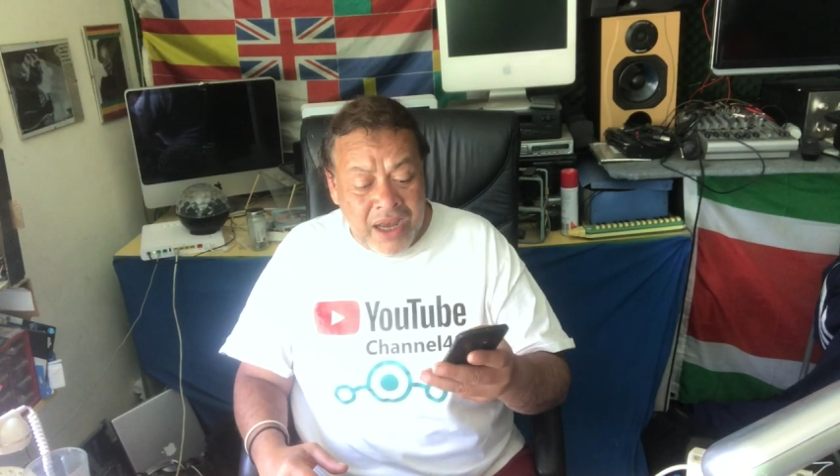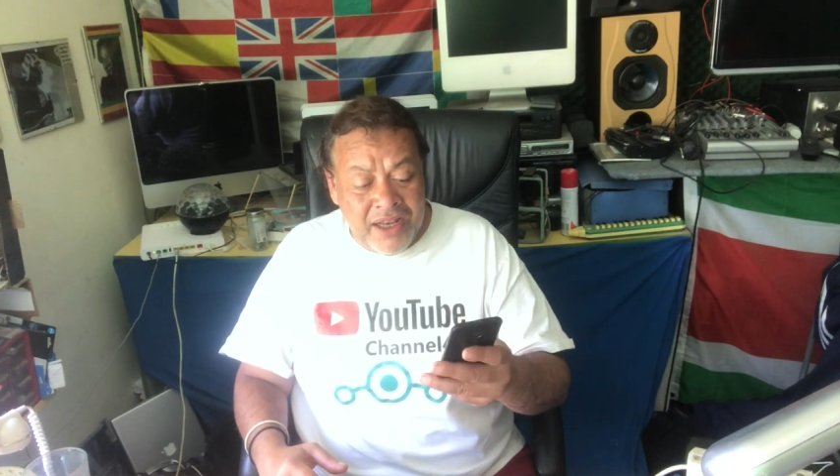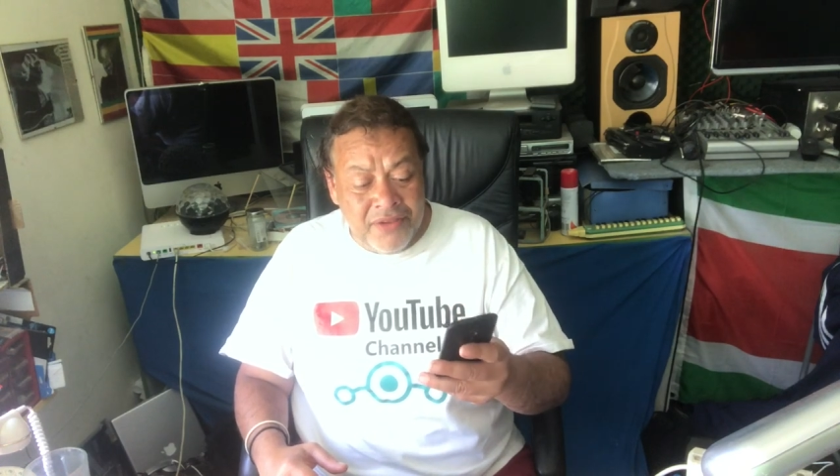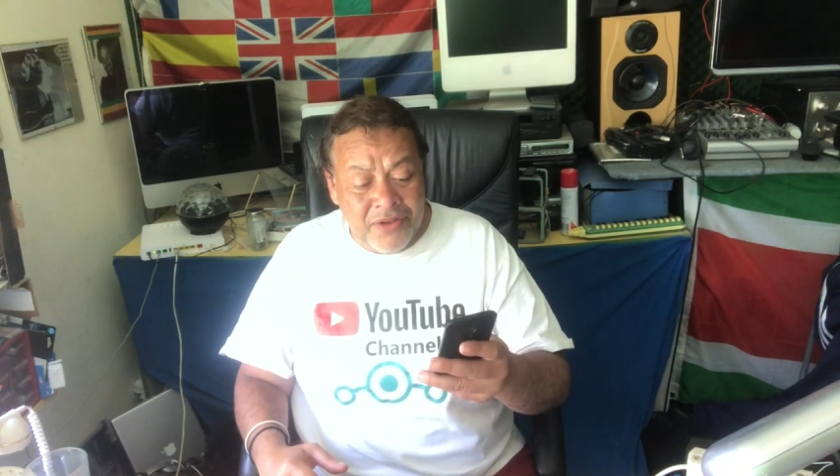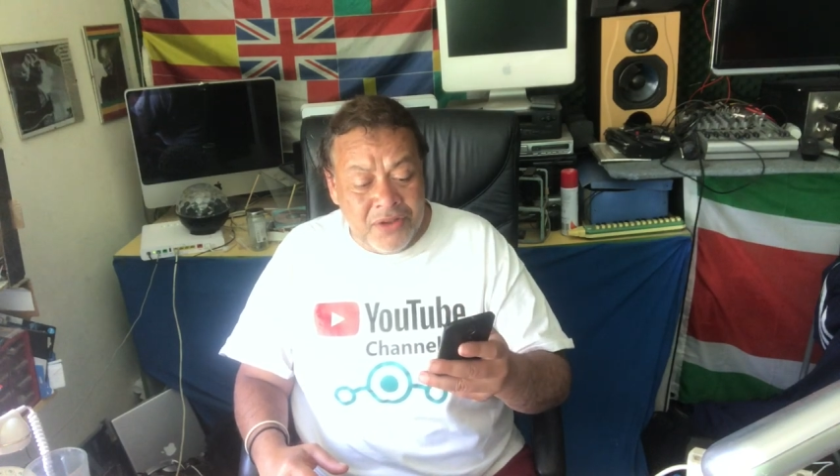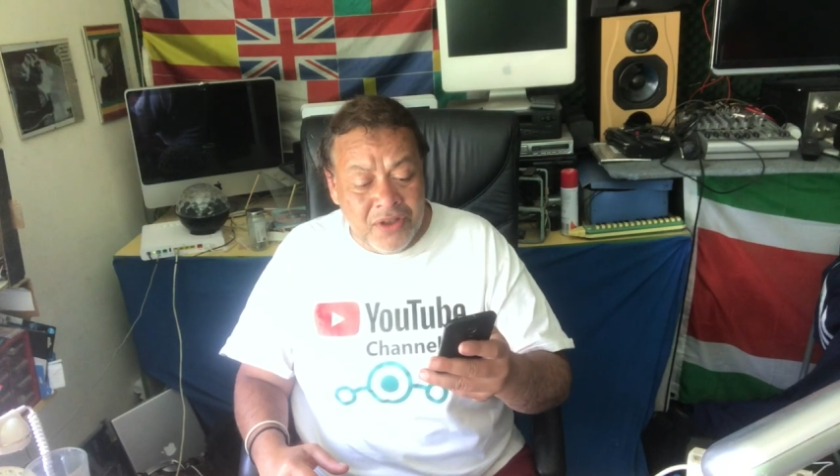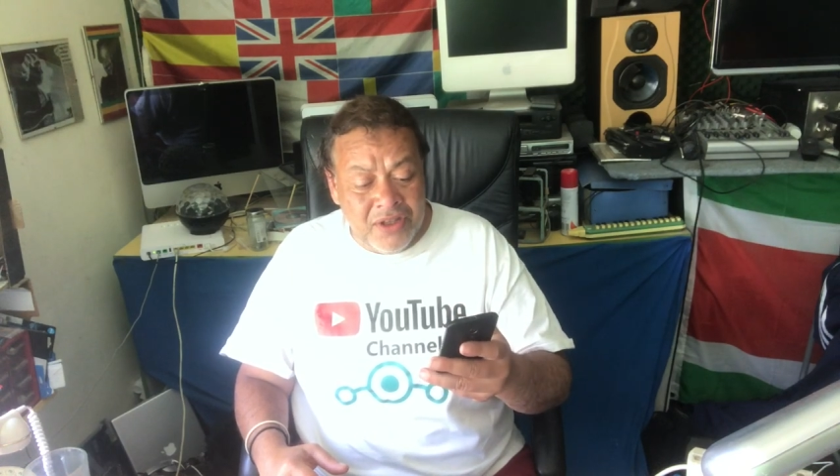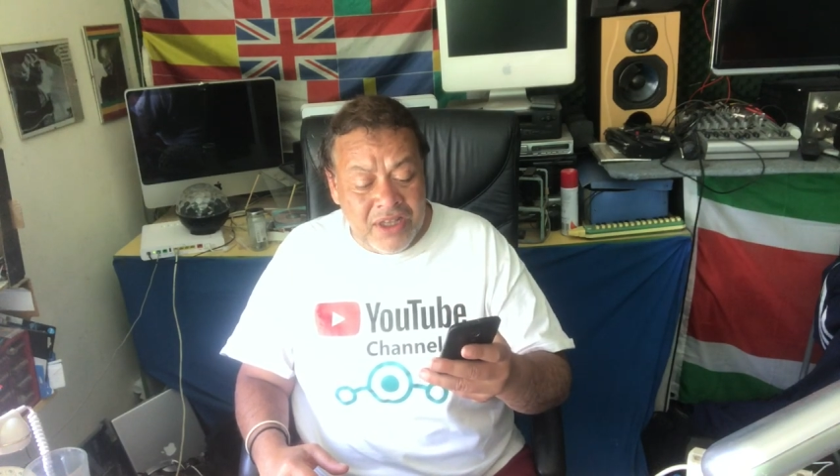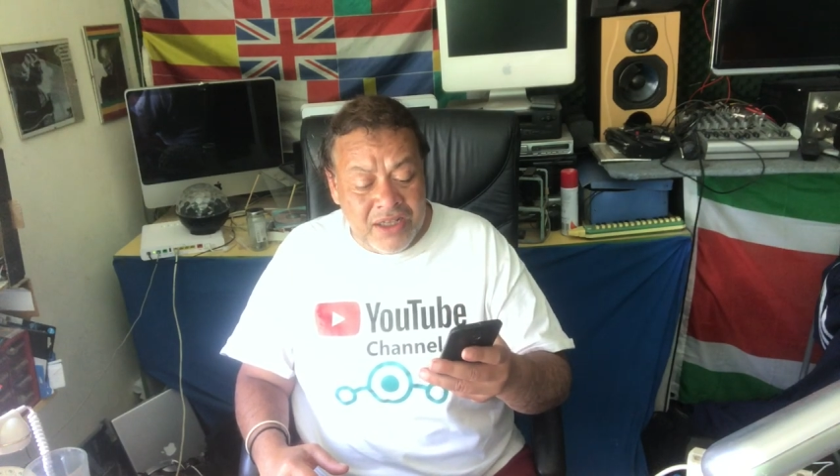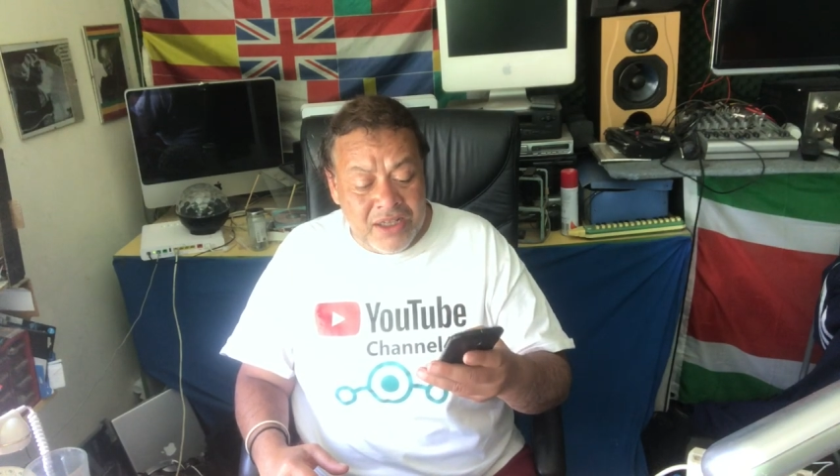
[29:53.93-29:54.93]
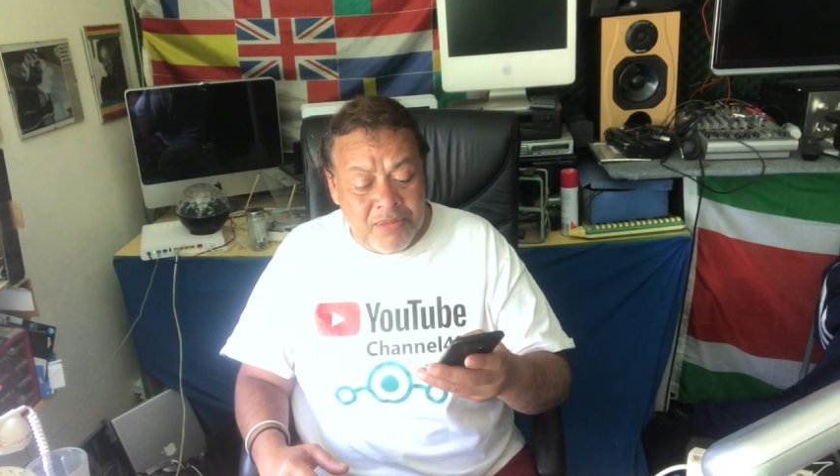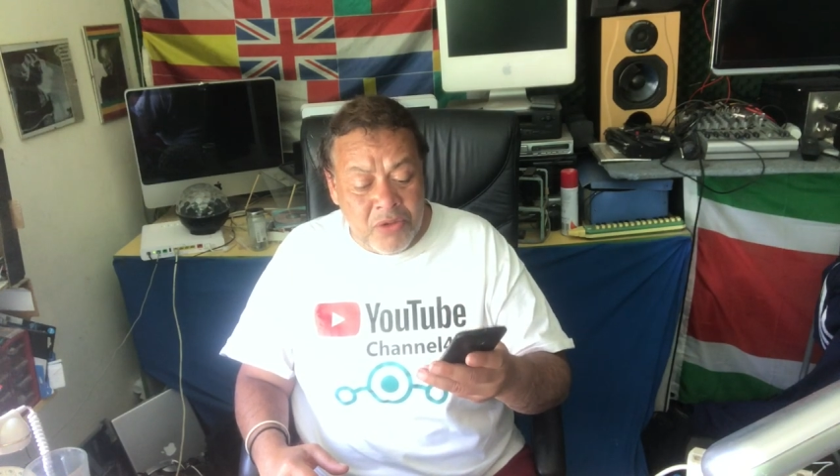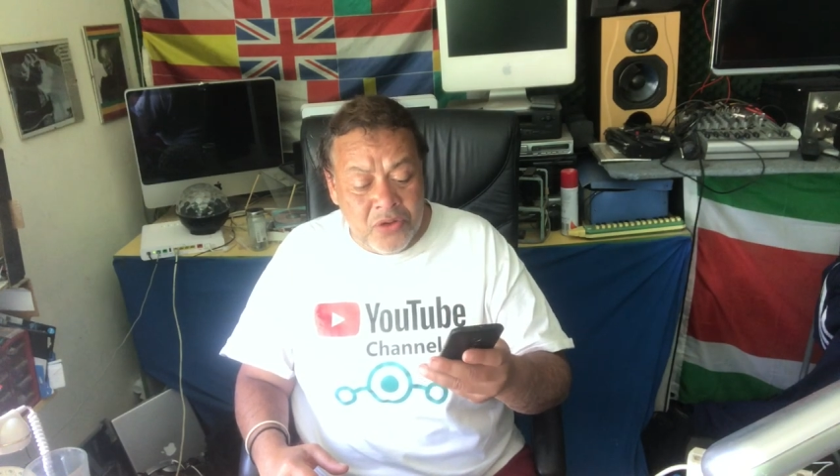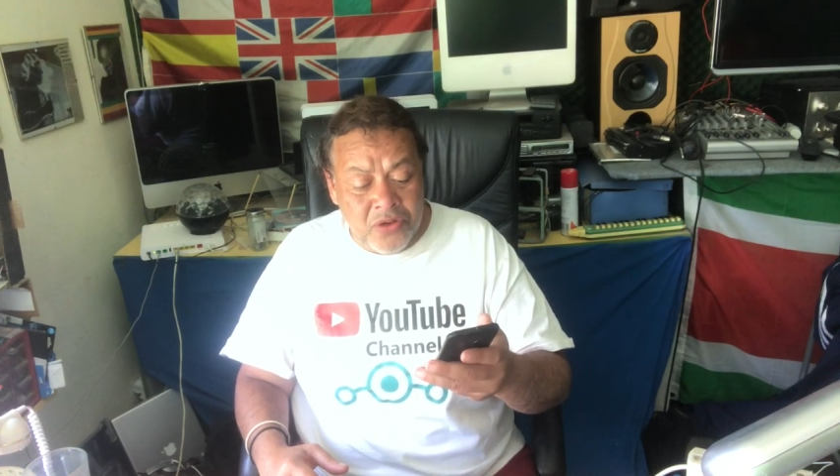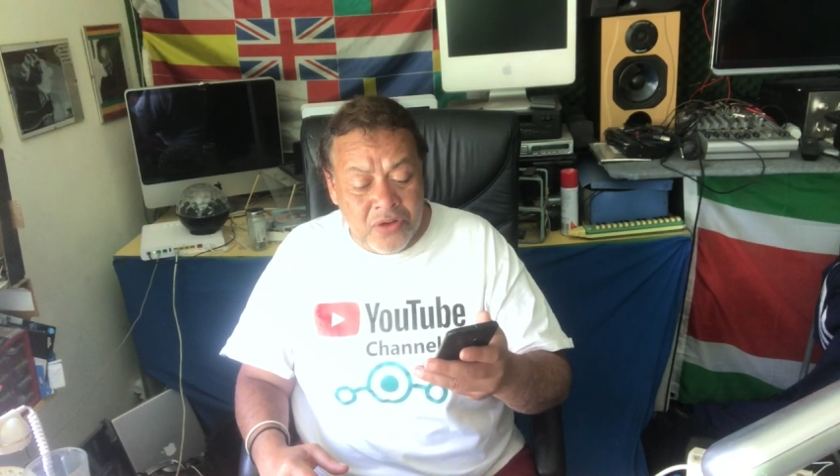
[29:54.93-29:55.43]
I never thought that this
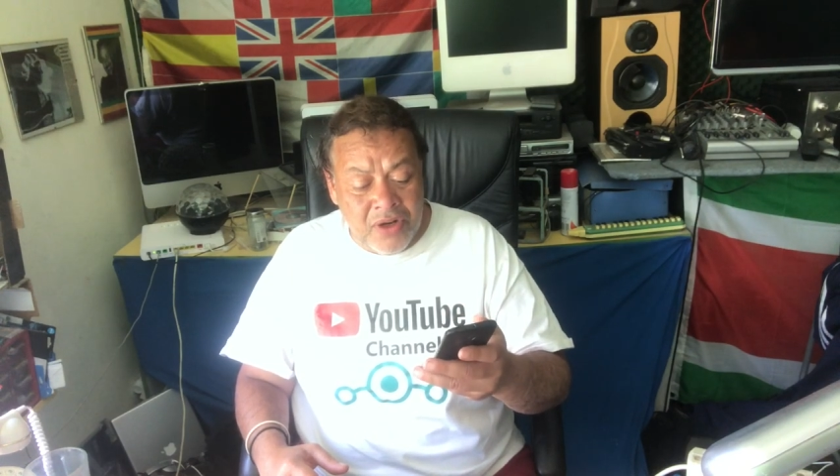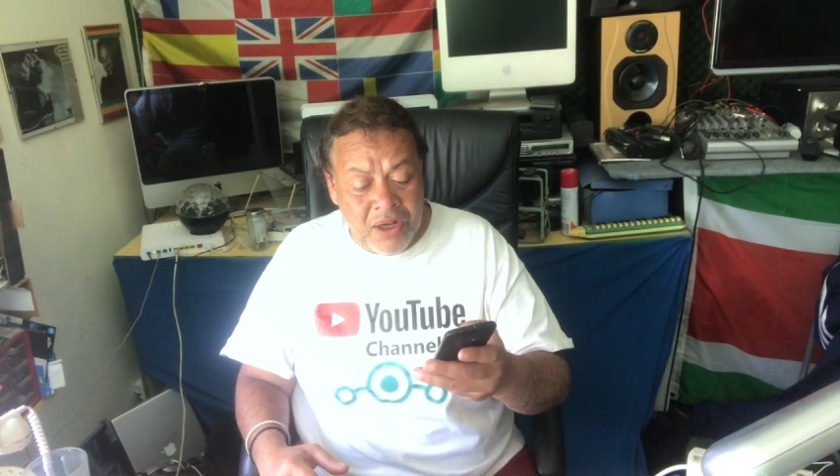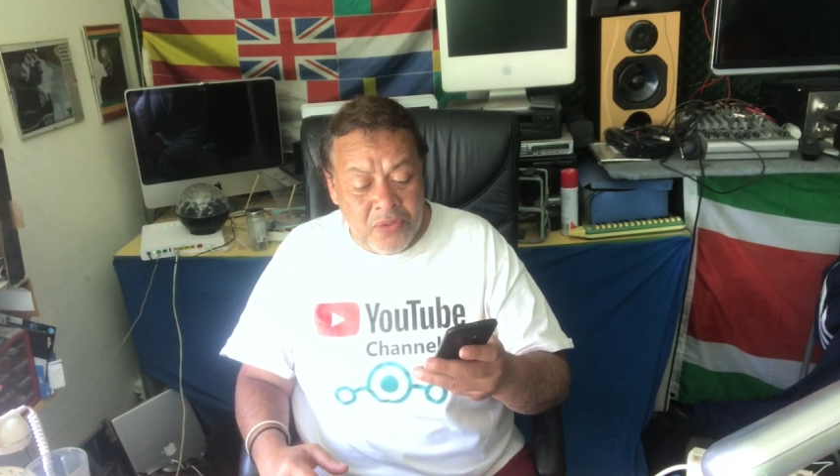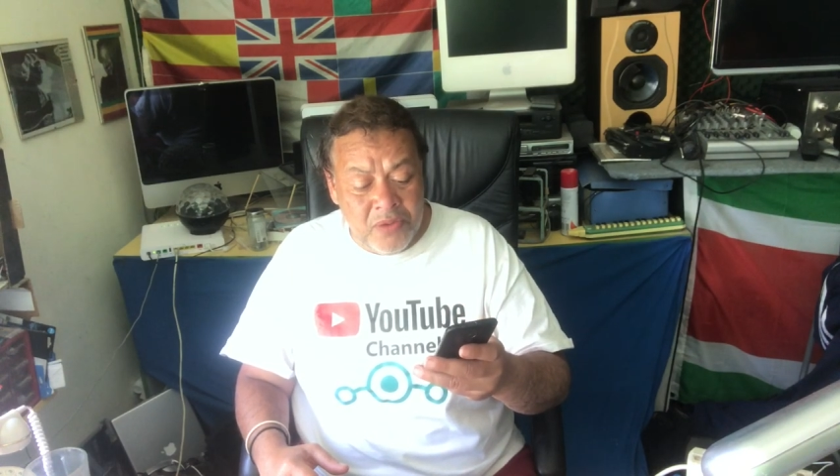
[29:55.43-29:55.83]
Motorola